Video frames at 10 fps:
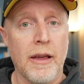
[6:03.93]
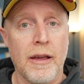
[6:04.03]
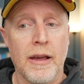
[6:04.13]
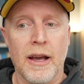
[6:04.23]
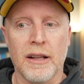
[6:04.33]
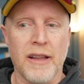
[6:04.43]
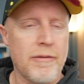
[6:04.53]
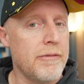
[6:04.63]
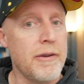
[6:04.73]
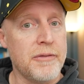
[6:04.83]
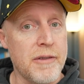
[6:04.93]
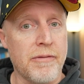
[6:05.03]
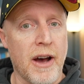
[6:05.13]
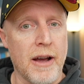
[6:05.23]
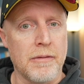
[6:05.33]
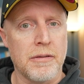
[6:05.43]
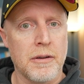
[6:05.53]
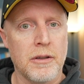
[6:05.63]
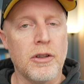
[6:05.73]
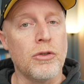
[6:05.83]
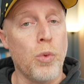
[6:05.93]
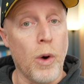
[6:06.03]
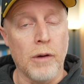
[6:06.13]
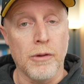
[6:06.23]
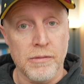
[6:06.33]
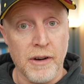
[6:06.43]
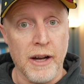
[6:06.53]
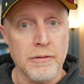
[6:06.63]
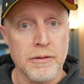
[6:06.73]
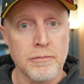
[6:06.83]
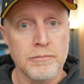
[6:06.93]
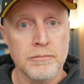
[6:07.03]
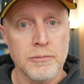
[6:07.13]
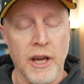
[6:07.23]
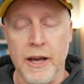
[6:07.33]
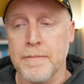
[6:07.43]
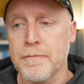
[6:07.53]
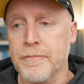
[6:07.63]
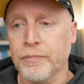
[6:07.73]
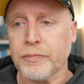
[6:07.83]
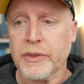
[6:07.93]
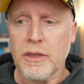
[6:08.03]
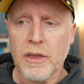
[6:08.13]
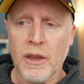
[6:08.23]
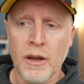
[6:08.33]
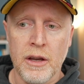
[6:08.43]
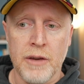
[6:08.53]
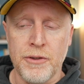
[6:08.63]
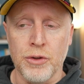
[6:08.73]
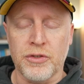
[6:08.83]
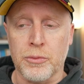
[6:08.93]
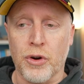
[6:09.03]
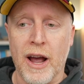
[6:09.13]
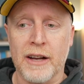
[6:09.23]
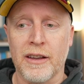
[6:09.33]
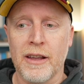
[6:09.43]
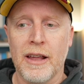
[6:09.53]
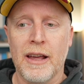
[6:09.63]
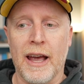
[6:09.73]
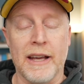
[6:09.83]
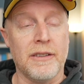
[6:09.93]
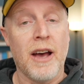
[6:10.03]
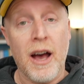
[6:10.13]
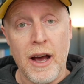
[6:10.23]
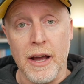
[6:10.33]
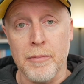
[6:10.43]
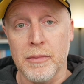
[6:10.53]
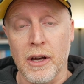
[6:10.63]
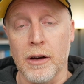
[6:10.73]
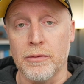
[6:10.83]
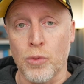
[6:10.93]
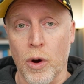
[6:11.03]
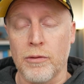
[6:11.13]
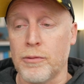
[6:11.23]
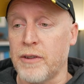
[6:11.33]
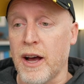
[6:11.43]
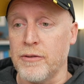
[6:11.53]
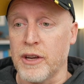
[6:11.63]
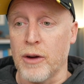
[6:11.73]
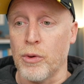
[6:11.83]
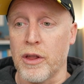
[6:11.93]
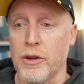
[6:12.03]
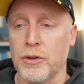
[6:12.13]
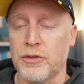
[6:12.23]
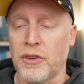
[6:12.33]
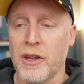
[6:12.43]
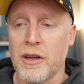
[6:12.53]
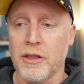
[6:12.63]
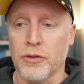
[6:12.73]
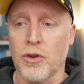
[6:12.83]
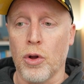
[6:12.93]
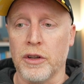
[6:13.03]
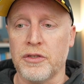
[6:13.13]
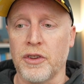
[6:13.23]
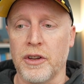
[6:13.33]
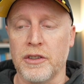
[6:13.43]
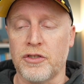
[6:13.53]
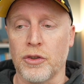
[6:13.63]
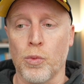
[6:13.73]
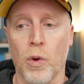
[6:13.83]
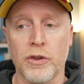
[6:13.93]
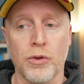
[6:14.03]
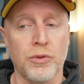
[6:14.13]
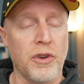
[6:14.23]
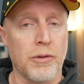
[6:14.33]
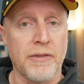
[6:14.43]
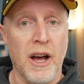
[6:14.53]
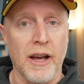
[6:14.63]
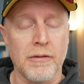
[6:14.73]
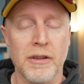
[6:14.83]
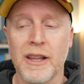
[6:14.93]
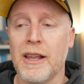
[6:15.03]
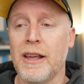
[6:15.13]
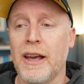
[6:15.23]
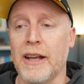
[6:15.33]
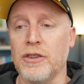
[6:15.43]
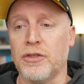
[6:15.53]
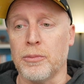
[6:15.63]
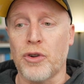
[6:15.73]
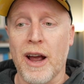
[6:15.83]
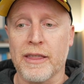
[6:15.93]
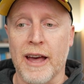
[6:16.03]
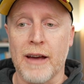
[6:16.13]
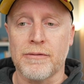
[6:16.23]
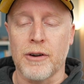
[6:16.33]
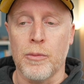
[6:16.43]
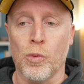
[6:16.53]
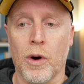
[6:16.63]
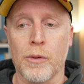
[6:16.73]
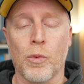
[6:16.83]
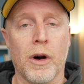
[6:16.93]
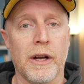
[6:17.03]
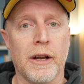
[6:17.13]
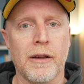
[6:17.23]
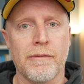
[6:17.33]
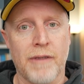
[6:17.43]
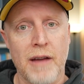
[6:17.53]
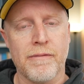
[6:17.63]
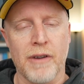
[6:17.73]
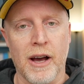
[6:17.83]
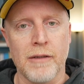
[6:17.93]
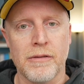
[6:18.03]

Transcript: 1155 to 1205. Okay. If you subtract a time of 1205, you get rid of those colons so that it's just 1205, and you subtract that from 1155,